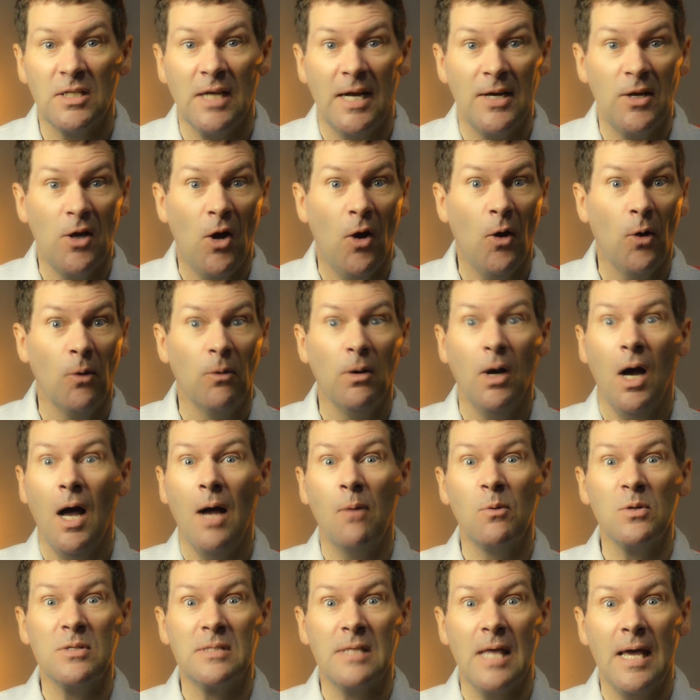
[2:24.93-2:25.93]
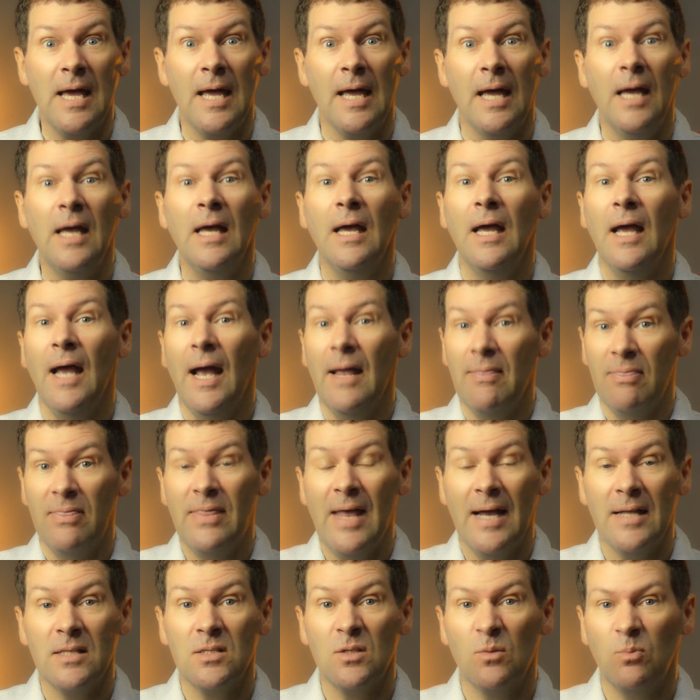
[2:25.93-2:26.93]
I know, I was there, and
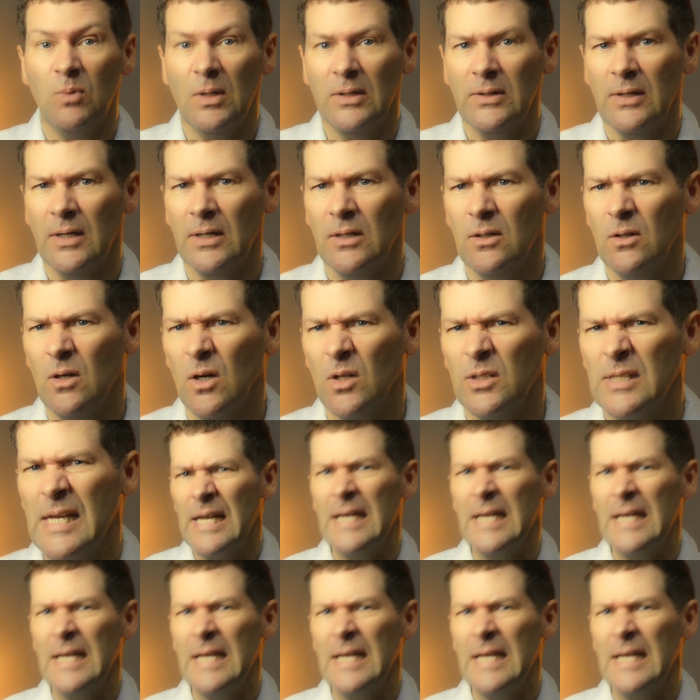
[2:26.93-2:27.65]
that's what I got.